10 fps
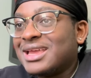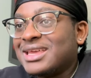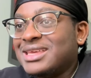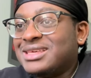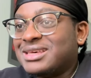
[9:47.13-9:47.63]

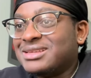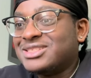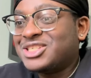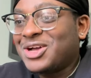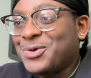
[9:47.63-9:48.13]
He couldn't
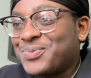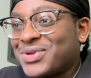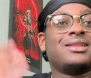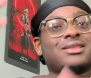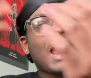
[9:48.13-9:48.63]
jump.
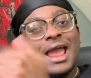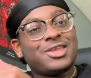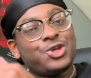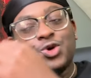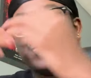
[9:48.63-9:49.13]
Thank
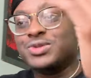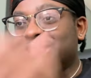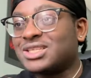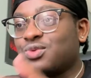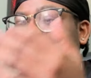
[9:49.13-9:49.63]
you.
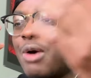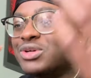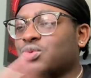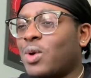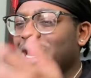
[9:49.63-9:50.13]
This is what I
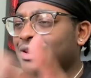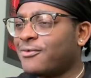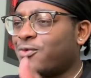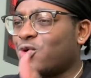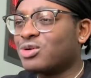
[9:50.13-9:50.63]
was waiting
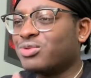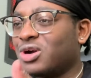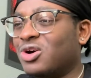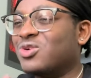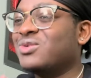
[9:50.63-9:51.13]
for,
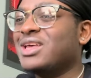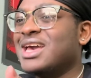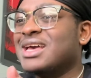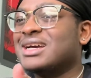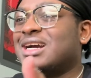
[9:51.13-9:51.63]
bro.
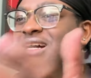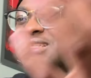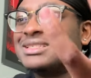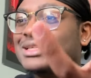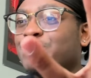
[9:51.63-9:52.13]

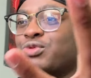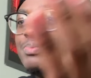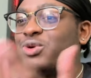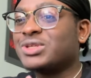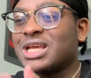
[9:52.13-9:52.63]
Cause
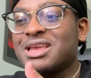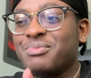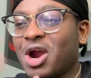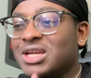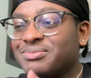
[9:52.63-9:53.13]

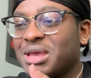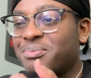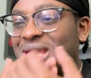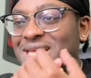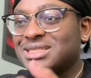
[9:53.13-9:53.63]
Murasakibara has been
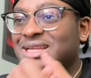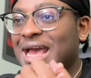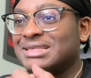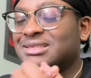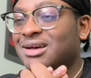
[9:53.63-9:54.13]
pitched
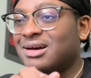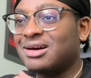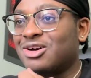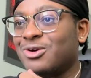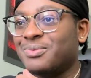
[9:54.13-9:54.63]
as a
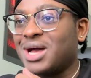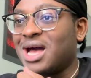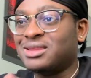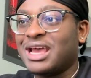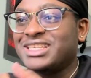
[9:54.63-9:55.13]
um a
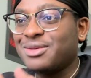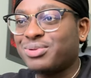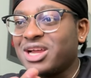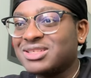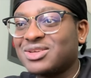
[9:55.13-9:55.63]
lazy
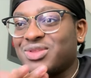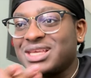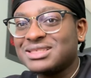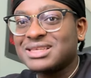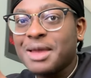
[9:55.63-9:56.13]
player, so
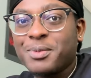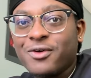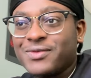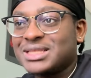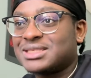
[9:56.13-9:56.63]
this type
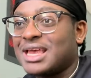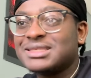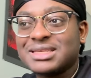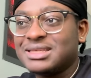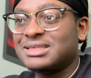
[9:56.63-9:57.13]
of
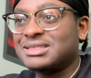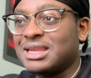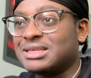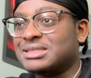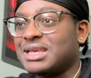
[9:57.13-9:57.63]
intensity is
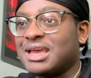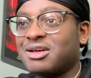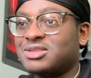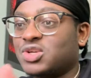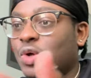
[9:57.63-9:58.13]
gonna take
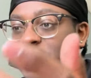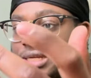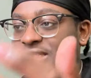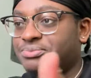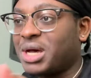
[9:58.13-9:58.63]
a toll on
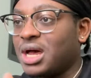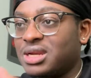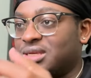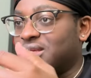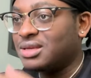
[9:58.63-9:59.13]
his
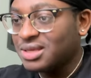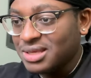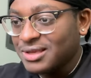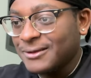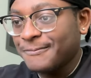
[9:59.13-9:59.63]
body.
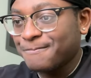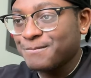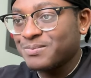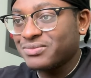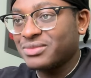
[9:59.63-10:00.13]

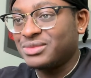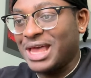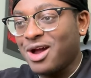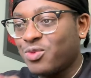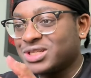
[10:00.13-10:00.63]

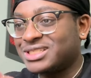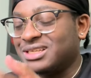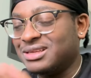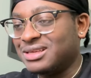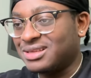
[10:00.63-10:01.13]
Now we're
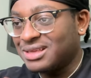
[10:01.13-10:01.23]
seeing it.